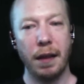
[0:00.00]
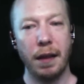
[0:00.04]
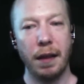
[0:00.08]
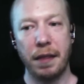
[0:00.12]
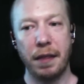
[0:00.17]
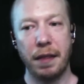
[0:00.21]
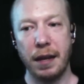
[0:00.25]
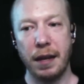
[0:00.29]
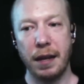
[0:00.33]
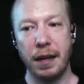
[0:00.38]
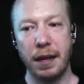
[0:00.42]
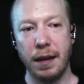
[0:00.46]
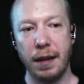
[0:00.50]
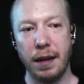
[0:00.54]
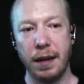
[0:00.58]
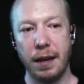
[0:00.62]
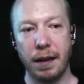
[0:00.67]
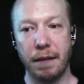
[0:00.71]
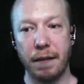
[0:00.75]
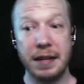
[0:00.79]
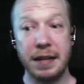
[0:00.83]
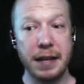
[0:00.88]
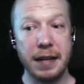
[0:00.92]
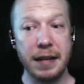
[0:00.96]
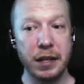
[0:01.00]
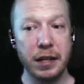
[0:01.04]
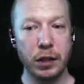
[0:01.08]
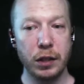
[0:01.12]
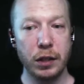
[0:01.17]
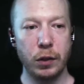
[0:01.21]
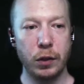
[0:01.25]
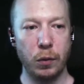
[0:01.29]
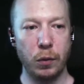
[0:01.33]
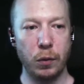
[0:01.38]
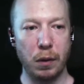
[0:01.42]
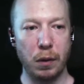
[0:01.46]
the
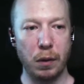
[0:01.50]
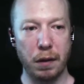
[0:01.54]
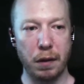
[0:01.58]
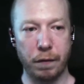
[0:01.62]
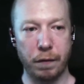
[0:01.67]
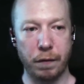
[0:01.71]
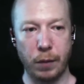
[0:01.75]
validation rules of